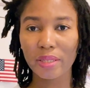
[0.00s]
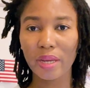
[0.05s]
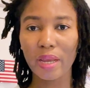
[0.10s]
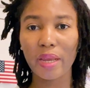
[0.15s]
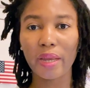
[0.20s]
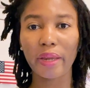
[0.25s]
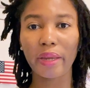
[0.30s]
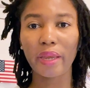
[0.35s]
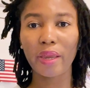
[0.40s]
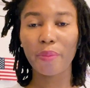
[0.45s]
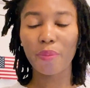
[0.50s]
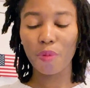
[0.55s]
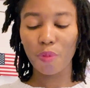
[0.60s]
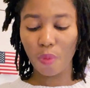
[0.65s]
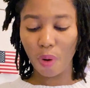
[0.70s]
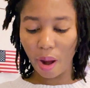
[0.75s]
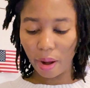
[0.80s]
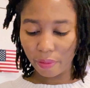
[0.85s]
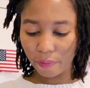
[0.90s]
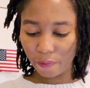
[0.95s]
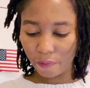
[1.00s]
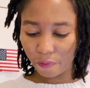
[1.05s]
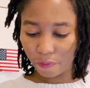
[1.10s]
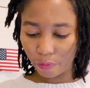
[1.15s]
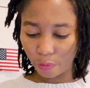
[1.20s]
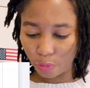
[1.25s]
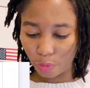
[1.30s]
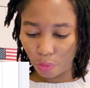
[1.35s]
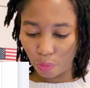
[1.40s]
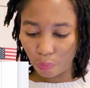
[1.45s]
and keep one
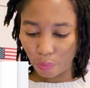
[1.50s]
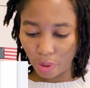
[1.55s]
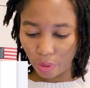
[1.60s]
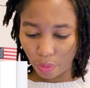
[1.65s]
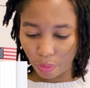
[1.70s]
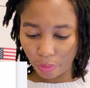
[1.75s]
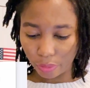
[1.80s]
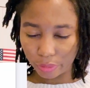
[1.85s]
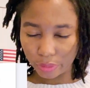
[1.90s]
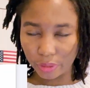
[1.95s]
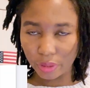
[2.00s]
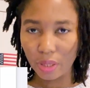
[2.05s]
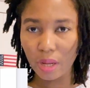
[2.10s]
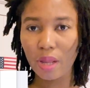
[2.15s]
for your record.